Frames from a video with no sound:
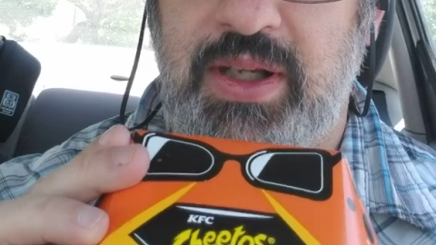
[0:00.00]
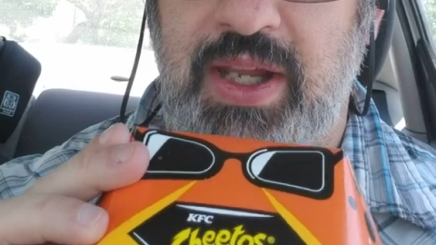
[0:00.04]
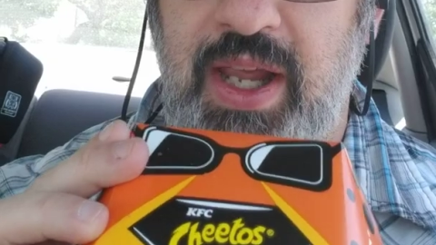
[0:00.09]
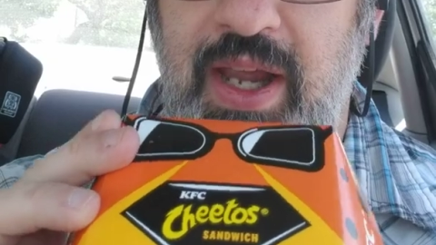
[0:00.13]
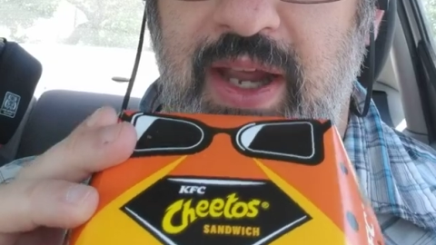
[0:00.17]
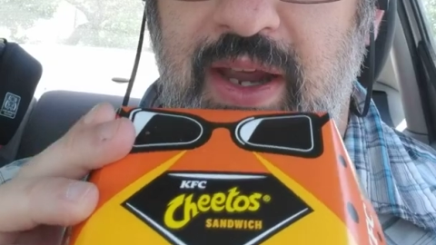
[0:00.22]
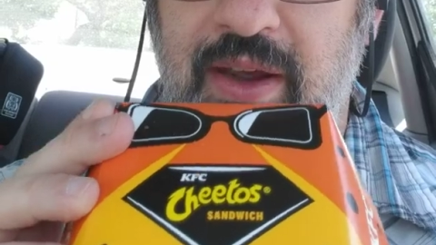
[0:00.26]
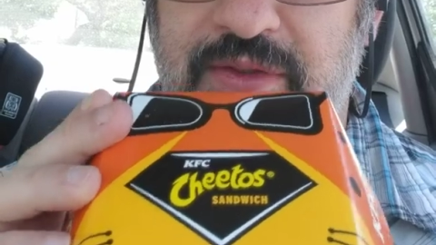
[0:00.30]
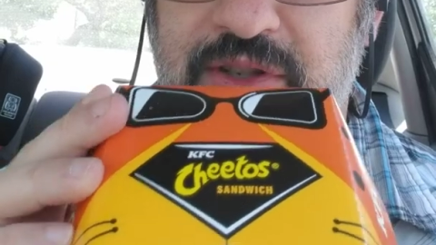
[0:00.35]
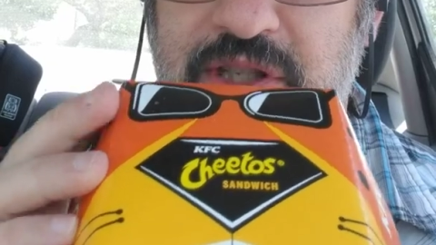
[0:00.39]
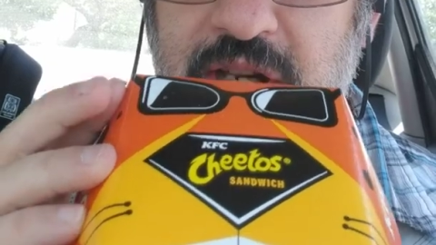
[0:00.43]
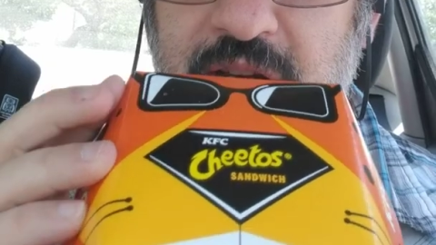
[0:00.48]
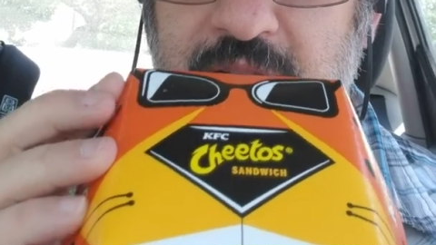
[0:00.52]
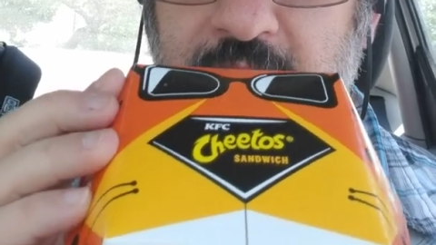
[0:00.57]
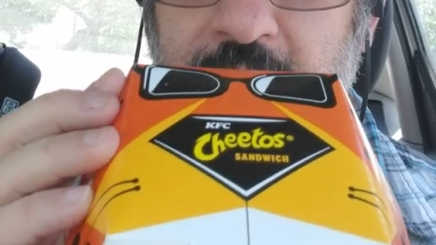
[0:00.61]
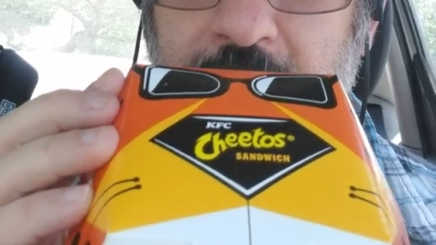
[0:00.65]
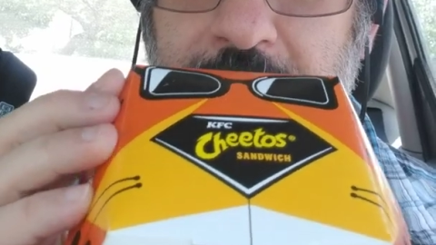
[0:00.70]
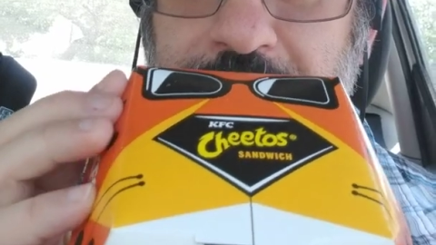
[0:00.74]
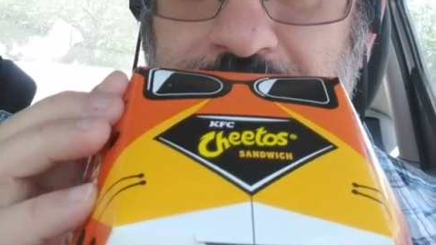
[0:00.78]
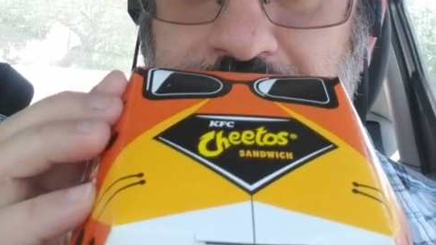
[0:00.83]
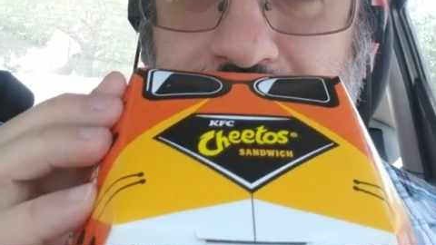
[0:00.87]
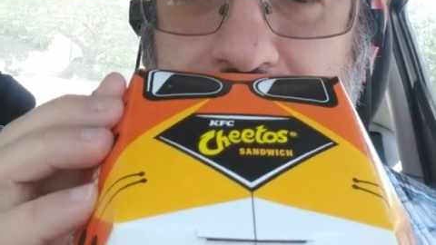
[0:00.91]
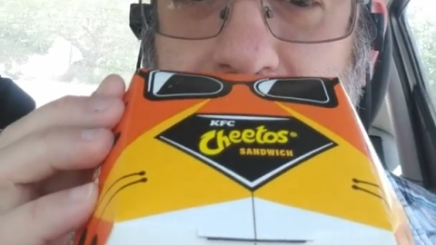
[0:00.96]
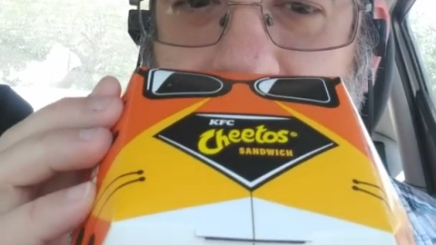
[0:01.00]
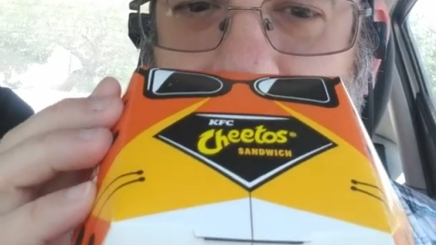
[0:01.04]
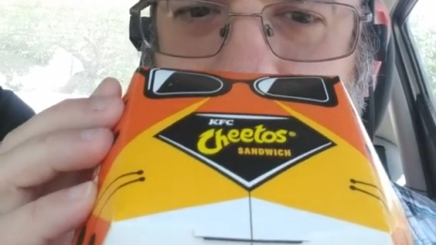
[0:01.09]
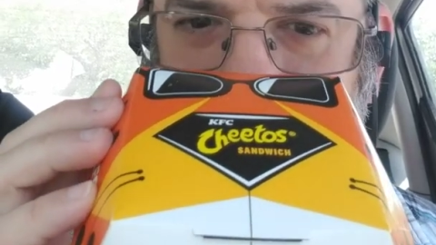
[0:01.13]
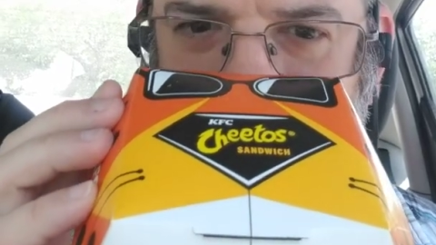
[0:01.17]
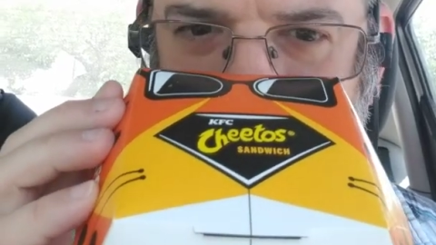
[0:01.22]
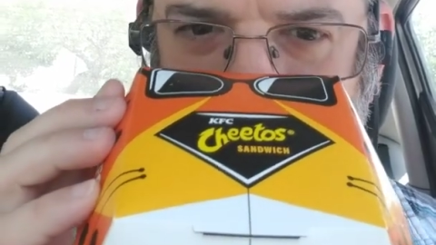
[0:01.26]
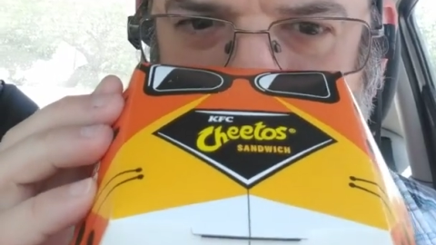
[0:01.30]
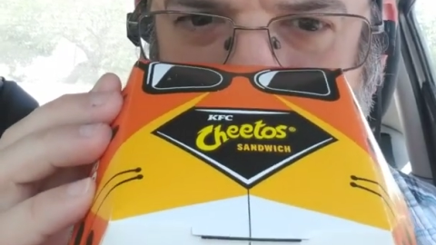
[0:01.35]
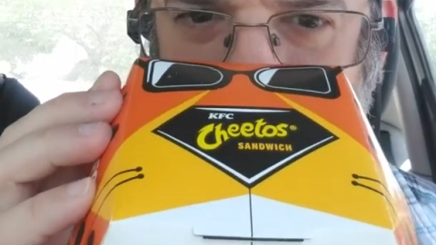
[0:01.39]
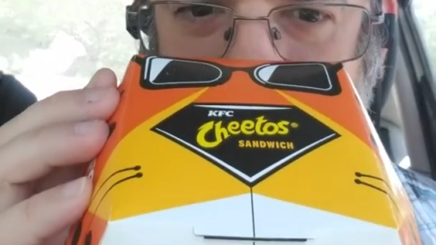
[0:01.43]
KFC.
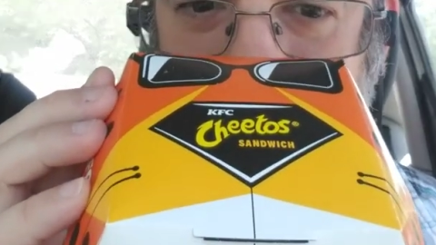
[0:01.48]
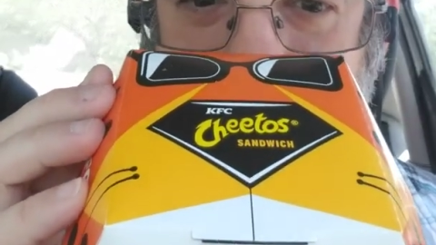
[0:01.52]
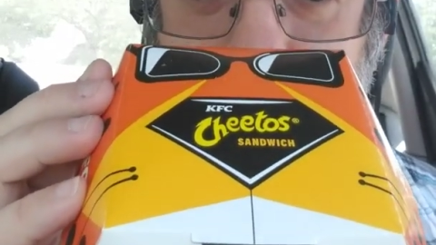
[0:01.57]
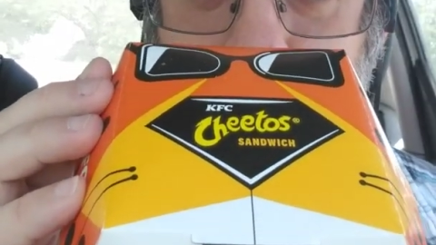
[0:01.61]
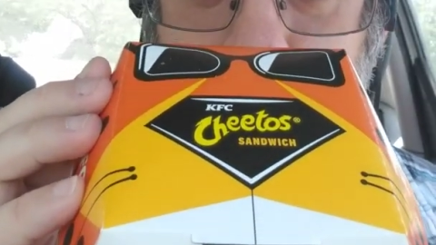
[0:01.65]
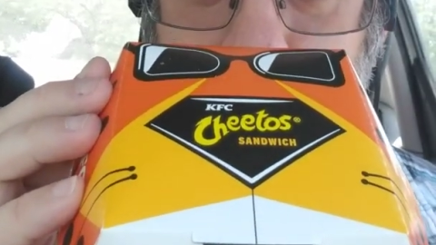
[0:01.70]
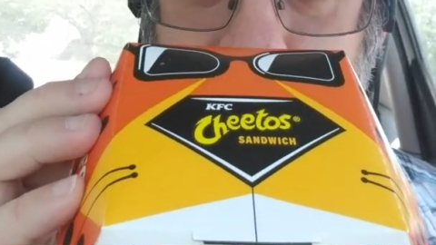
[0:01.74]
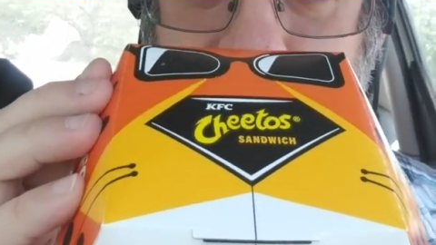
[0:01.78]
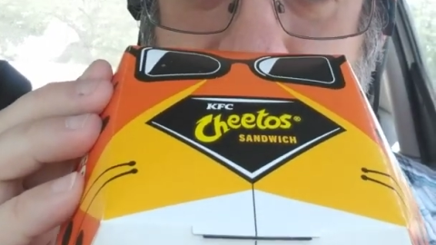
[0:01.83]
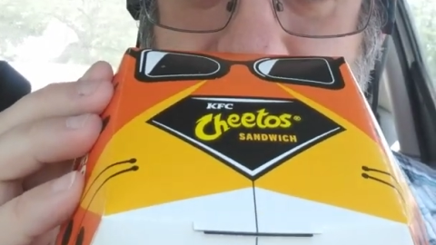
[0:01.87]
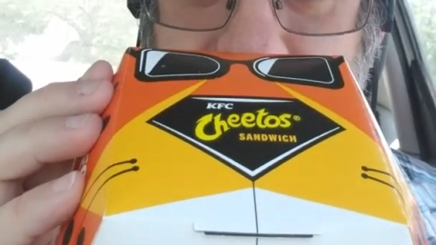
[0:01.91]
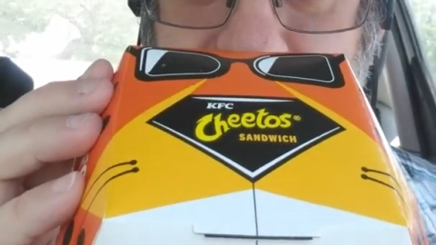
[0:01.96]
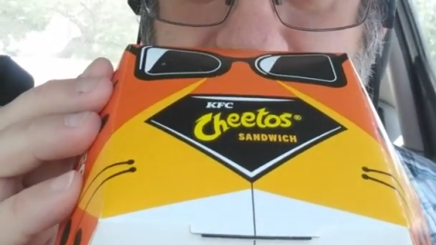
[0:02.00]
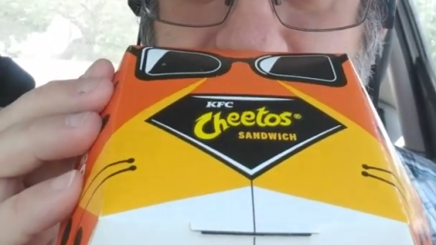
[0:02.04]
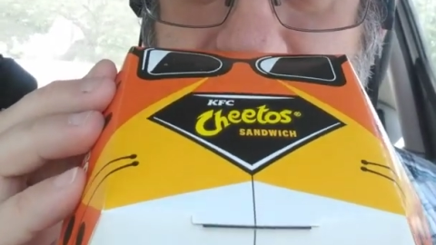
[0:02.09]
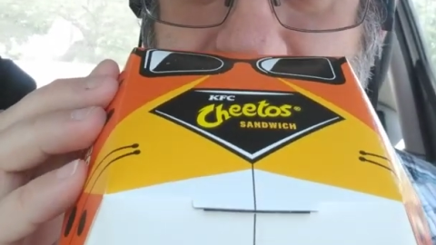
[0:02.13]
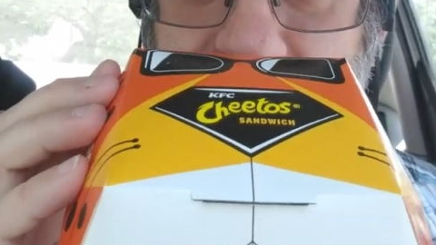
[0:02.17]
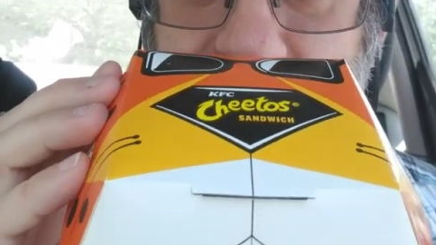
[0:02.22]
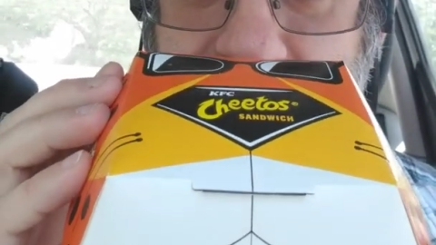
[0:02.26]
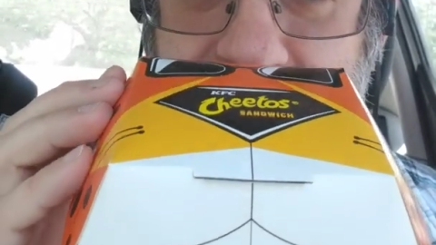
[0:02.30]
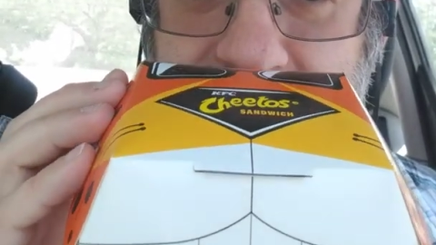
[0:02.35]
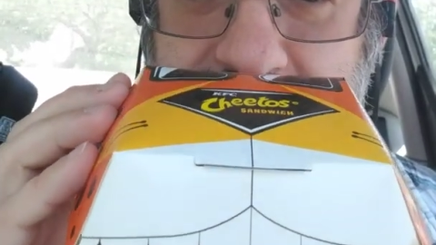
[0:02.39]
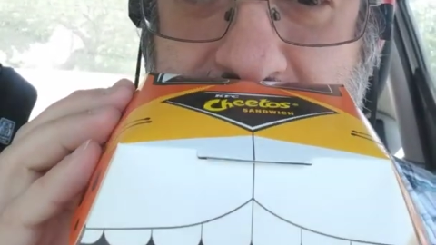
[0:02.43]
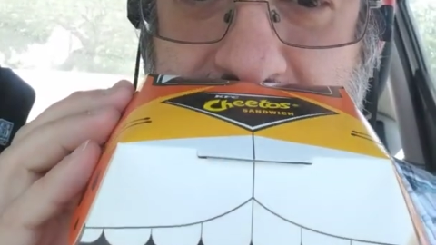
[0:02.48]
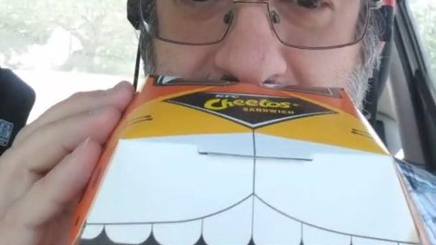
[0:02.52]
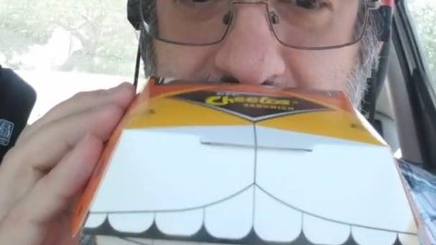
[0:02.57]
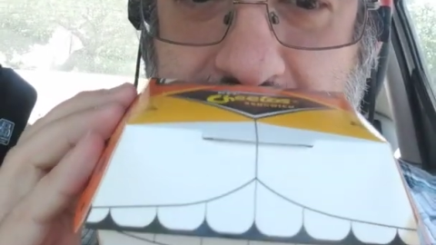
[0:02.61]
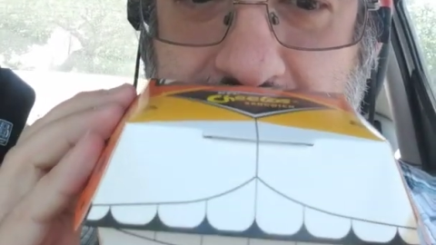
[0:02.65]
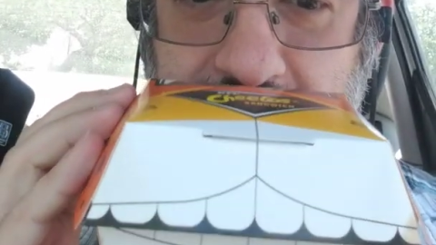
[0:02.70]
So if everybody can see this,